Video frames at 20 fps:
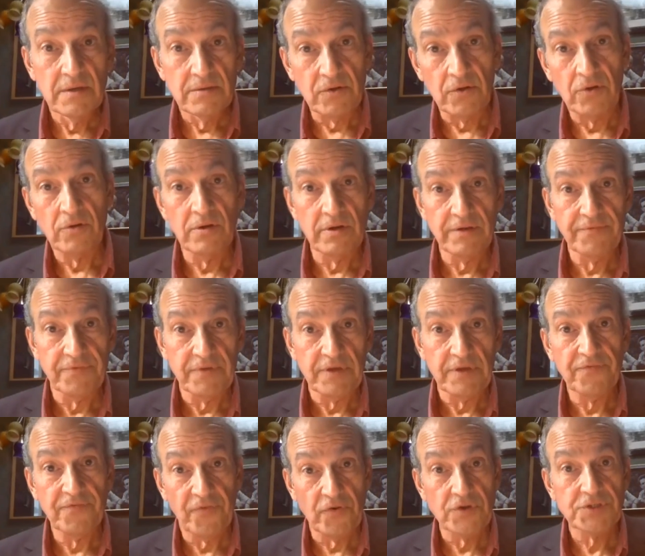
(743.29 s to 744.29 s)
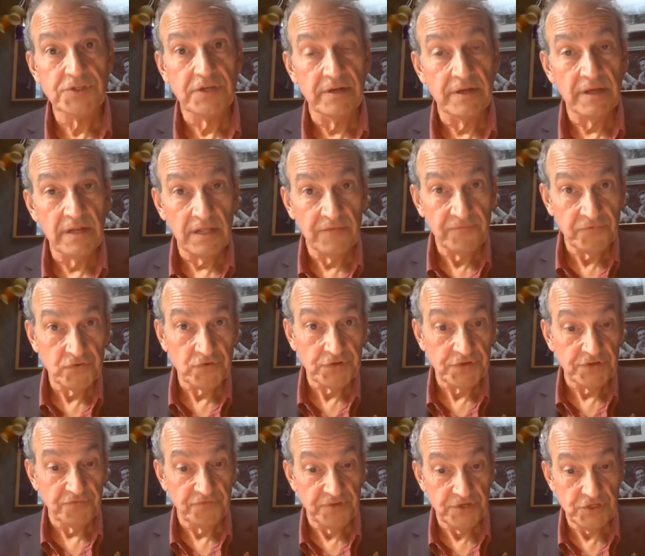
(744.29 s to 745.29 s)
colonel of the 1st Canadian Infantry
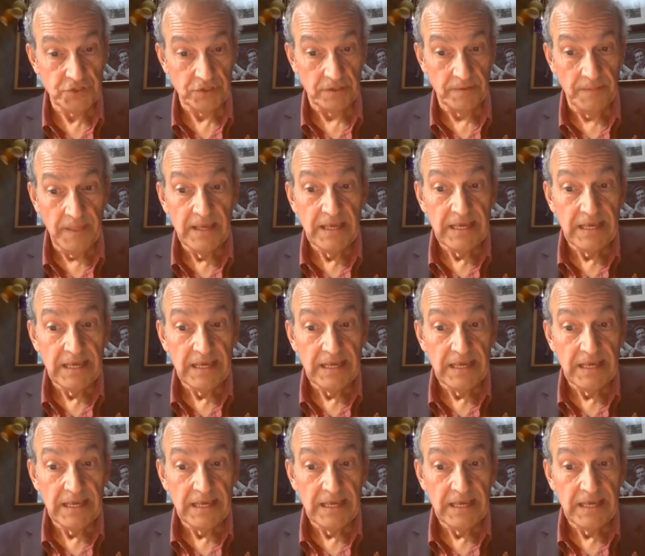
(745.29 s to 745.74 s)
Division,